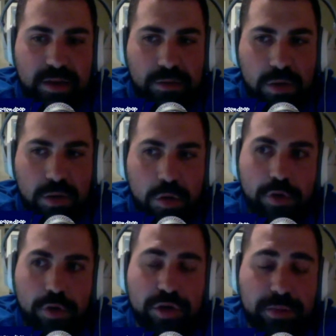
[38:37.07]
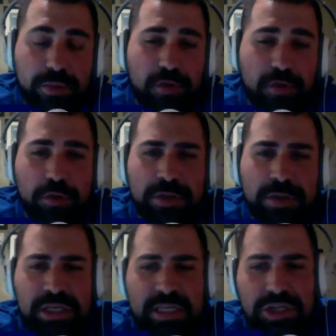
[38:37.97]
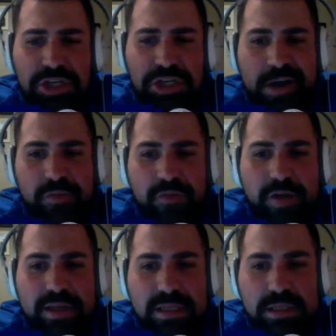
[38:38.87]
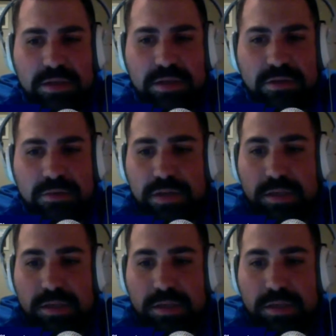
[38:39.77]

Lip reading: or you can make your own missions and share it with friends to do. But